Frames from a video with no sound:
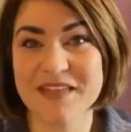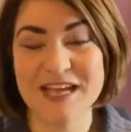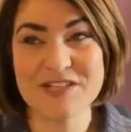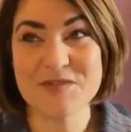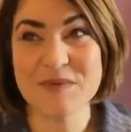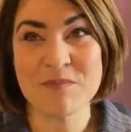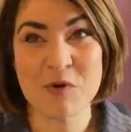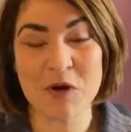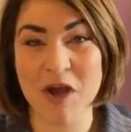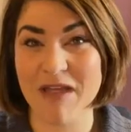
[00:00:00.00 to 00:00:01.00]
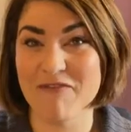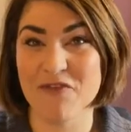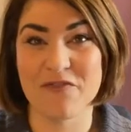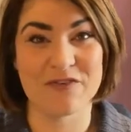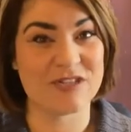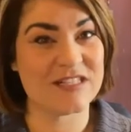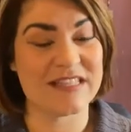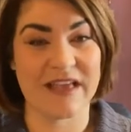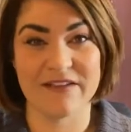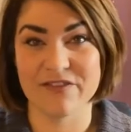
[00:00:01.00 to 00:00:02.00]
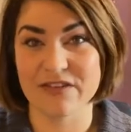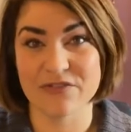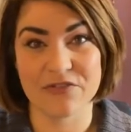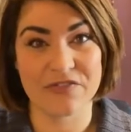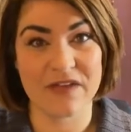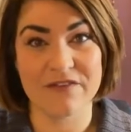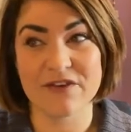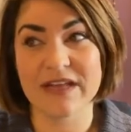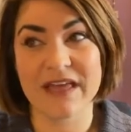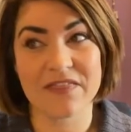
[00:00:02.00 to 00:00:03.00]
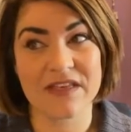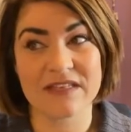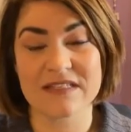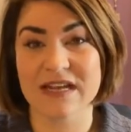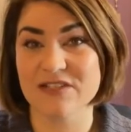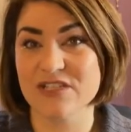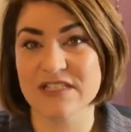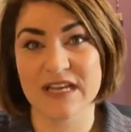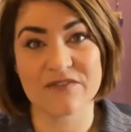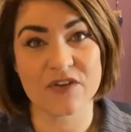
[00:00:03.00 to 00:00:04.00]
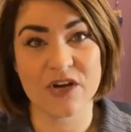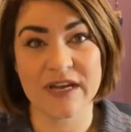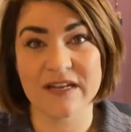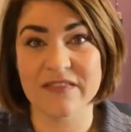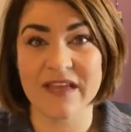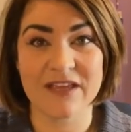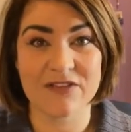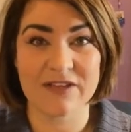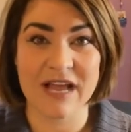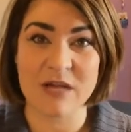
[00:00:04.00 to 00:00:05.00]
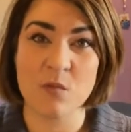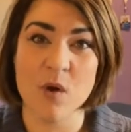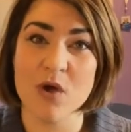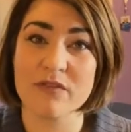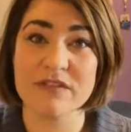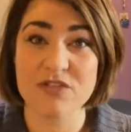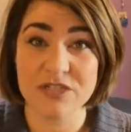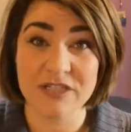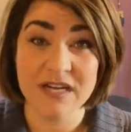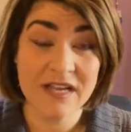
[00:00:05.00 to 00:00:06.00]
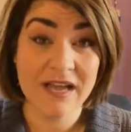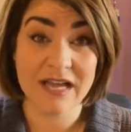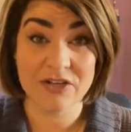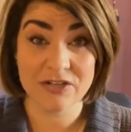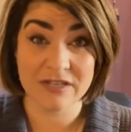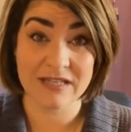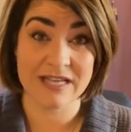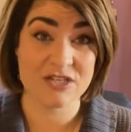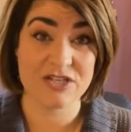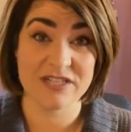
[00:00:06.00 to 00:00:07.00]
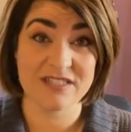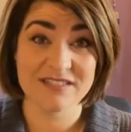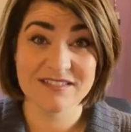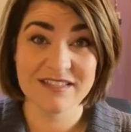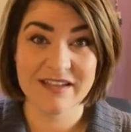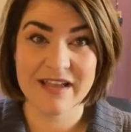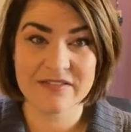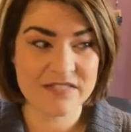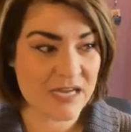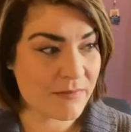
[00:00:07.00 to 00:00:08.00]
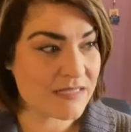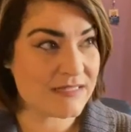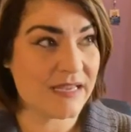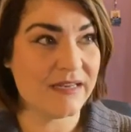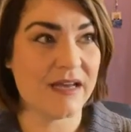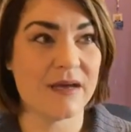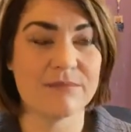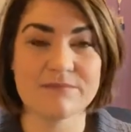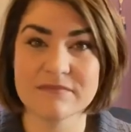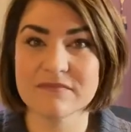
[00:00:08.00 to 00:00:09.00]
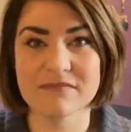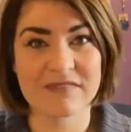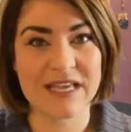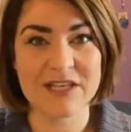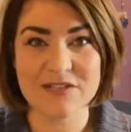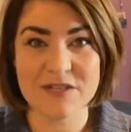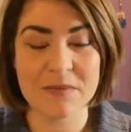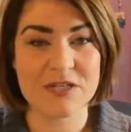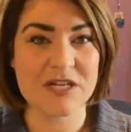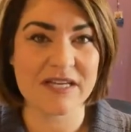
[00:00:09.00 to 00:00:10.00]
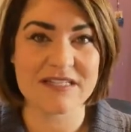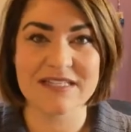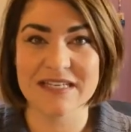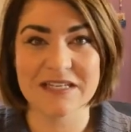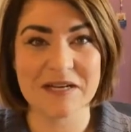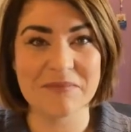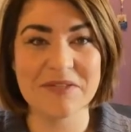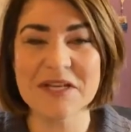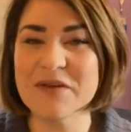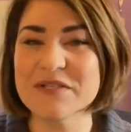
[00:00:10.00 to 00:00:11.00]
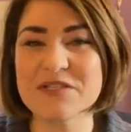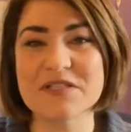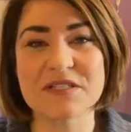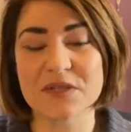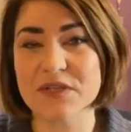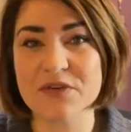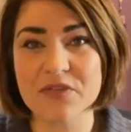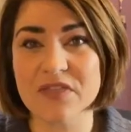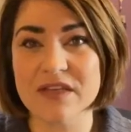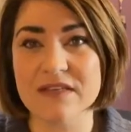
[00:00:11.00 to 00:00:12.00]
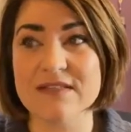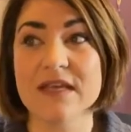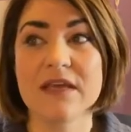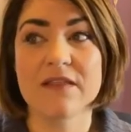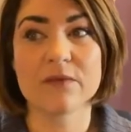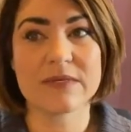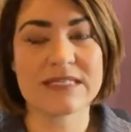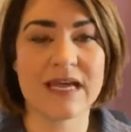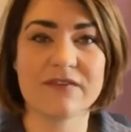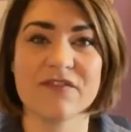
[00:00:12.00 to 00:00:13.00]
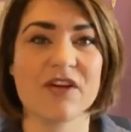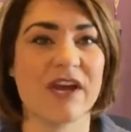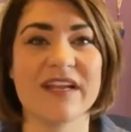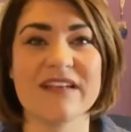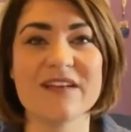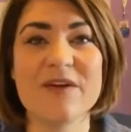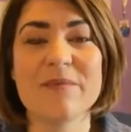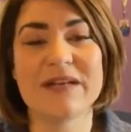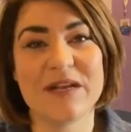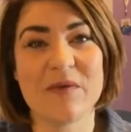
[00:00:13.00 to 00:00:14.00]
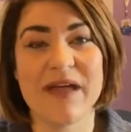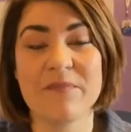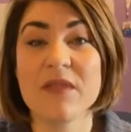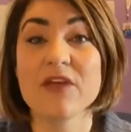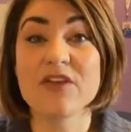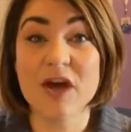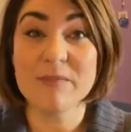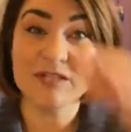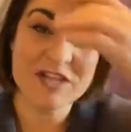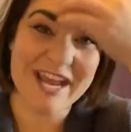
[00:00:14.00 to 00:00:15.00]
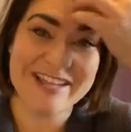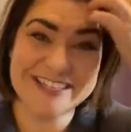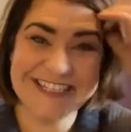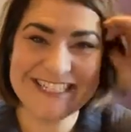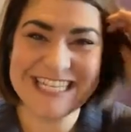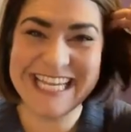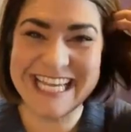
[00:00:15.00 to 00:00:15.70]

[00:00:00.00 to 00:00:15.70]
I should be more grateful for just the every little everyday things that I just take for granted. Thank you that I can walk this year. I couldn't last year. Every time I stand up, thank you so much I can stand up. You know, it's just the little things that we take for granted. But anyway, y'all be challenged